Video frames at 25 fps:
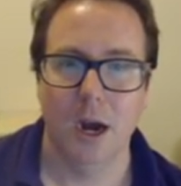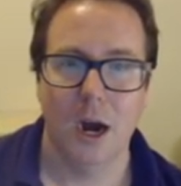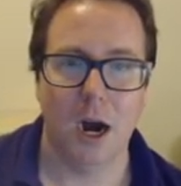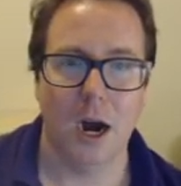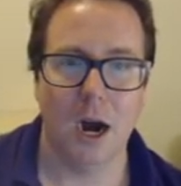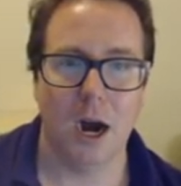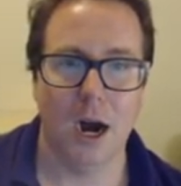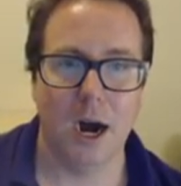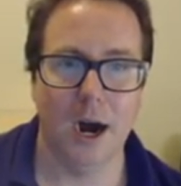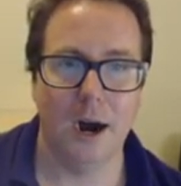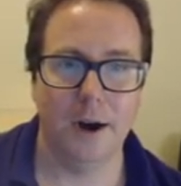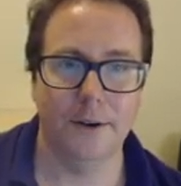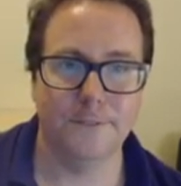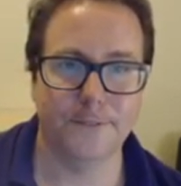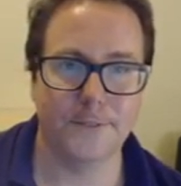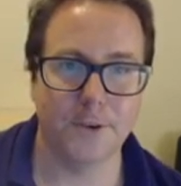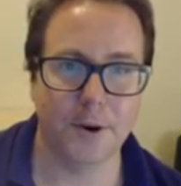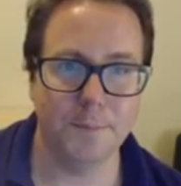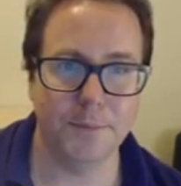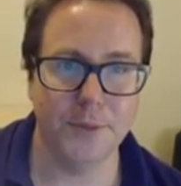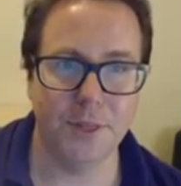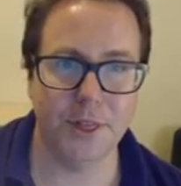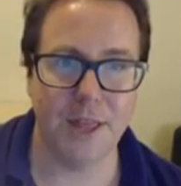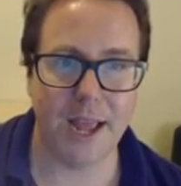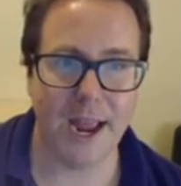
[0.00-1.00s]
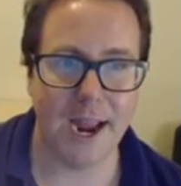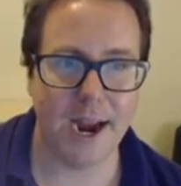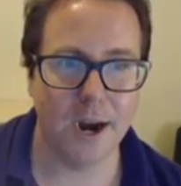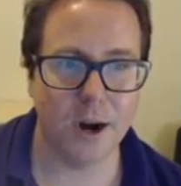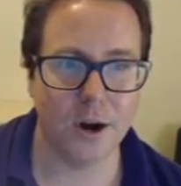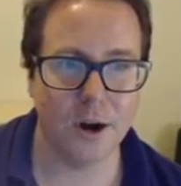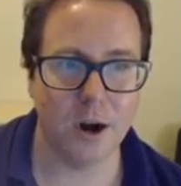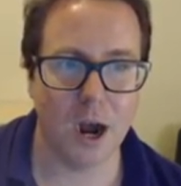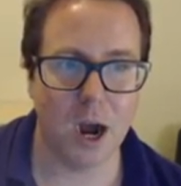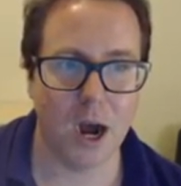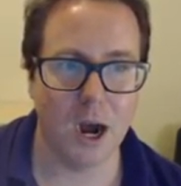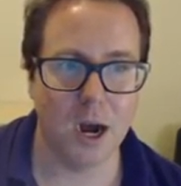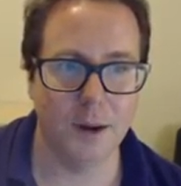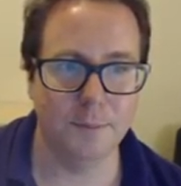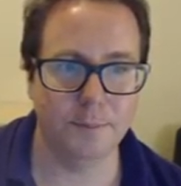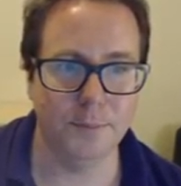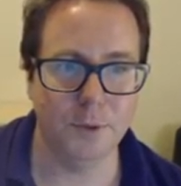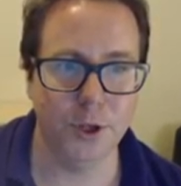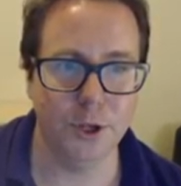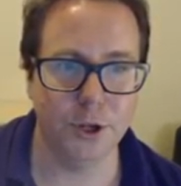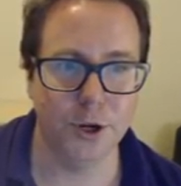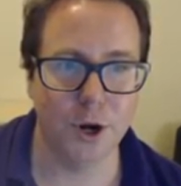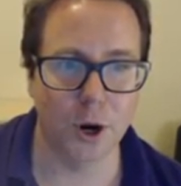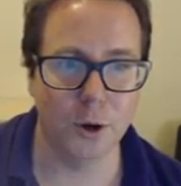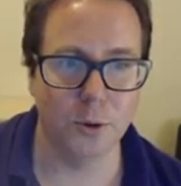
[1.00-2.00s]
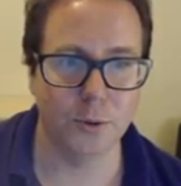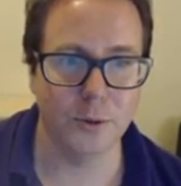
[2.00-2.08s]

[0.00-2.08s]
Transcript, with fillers: Uh, from there, um, you know,